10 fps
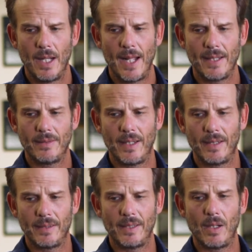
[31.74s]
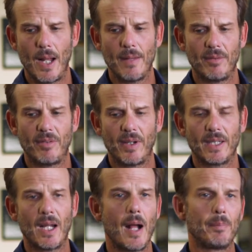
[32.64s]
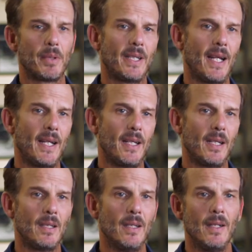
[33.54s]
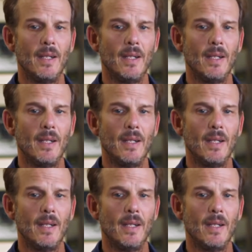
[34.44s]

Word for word: had to, you know, have a very complicated